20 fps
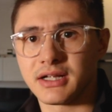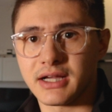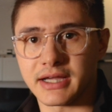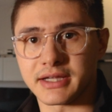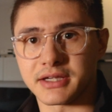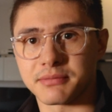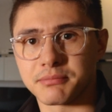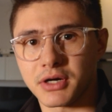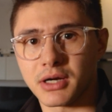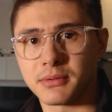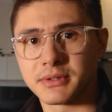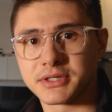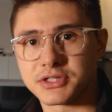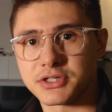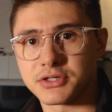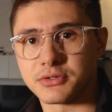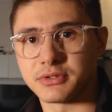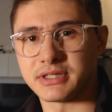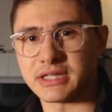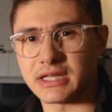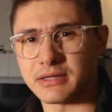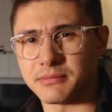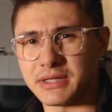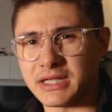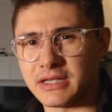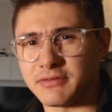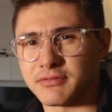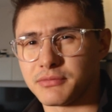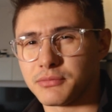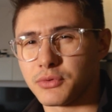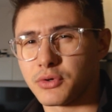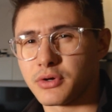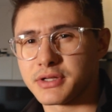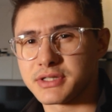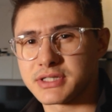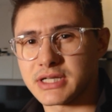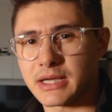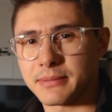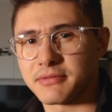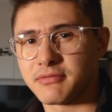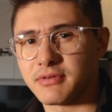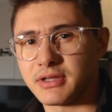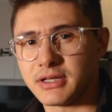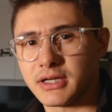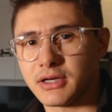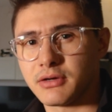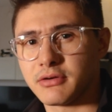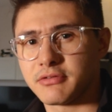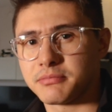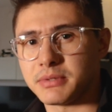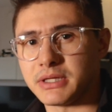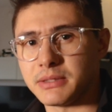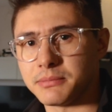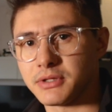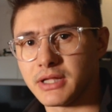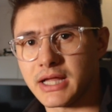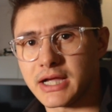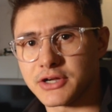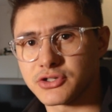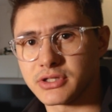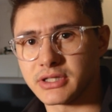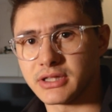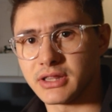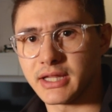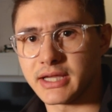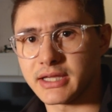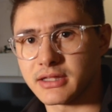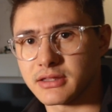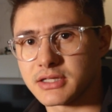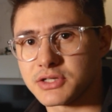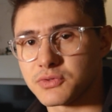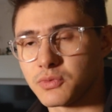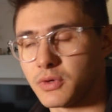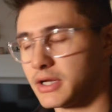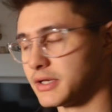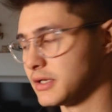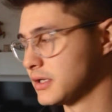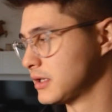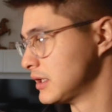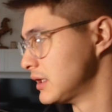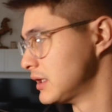I can probably do an even more in-depth video if people actually like this one.